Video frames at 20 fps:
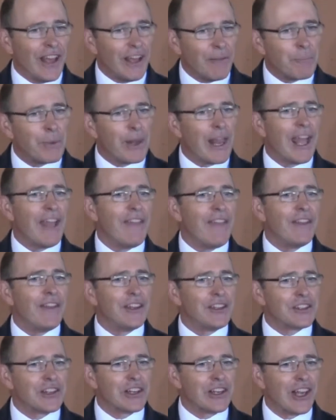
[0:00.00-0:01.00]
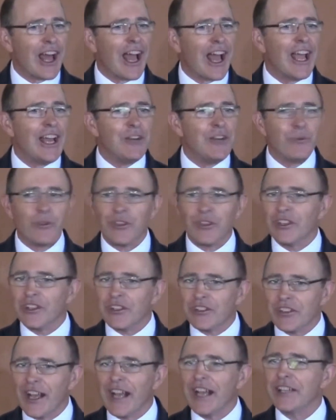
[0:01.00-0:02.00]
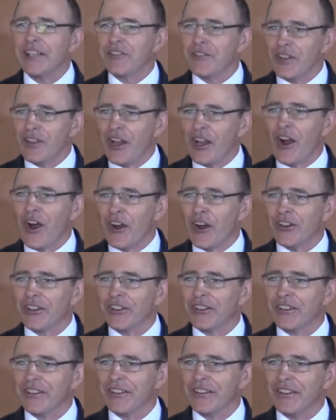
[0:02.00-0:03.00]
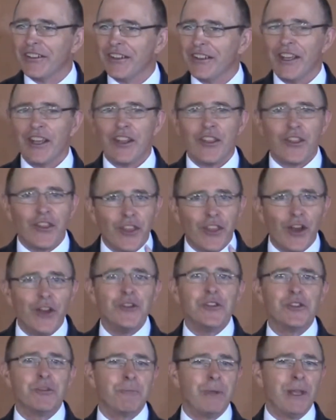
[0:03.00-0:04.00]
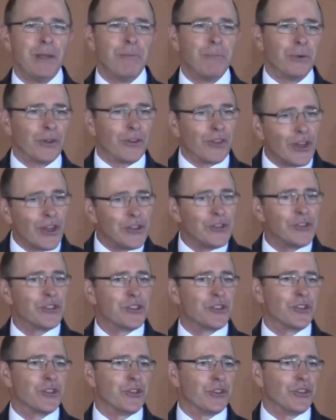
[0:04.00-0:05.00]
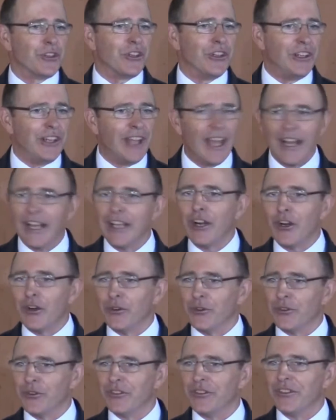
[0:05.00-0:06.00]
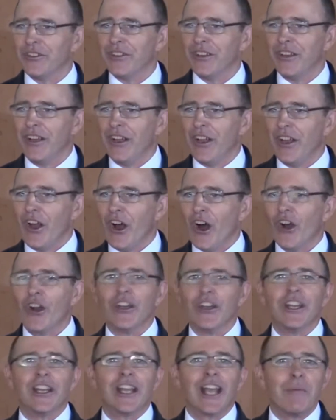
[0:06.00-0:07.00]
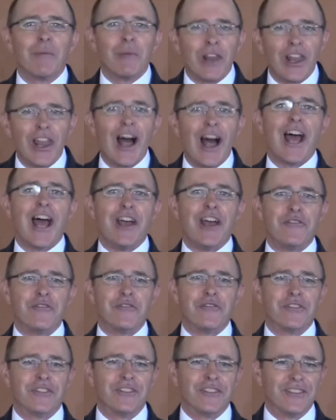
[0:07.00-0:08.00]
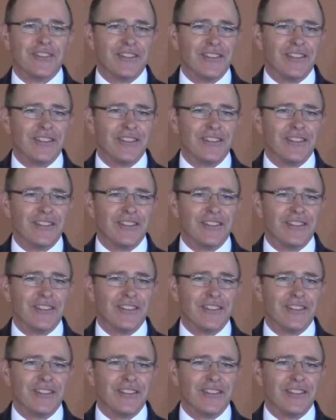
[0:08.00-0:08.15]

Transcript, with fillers: a plan that is aligned with the desires of their heart, those people, those children, young and old, are going to come alive.